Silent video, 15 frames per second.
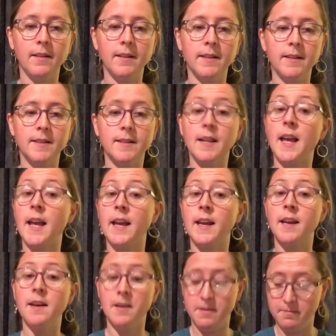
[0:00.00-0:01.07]

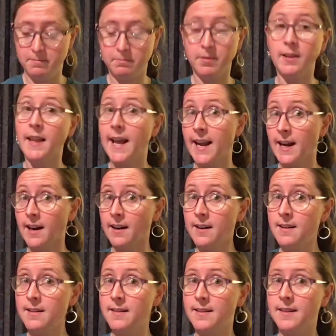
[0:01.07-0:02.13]
Say blare,